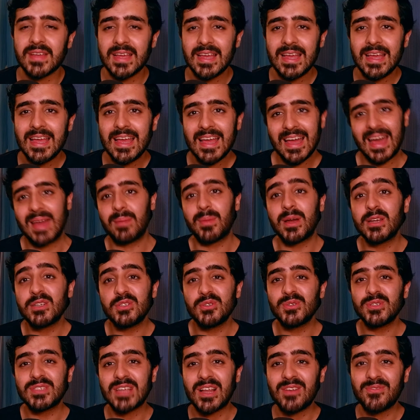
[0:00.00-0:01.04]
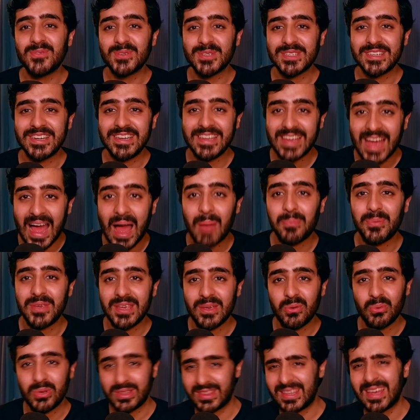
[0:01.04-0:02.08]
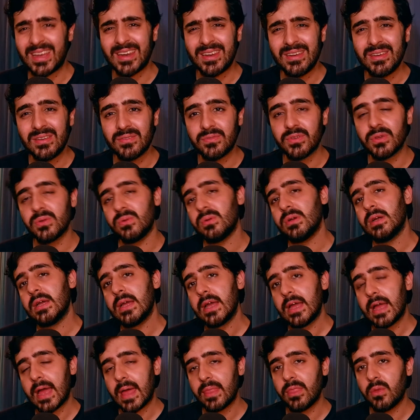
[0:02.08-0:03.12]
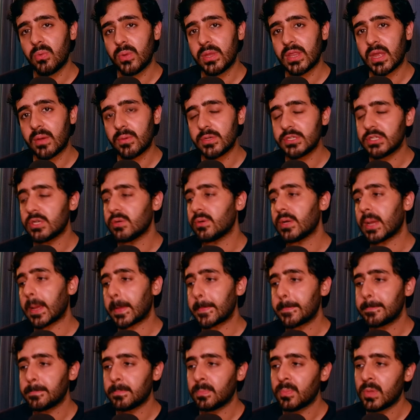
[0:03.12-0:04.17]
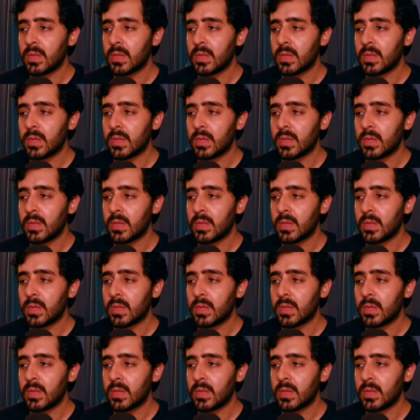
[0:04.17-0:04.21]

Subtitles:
And my true self was really happy with that interview and the way that was going.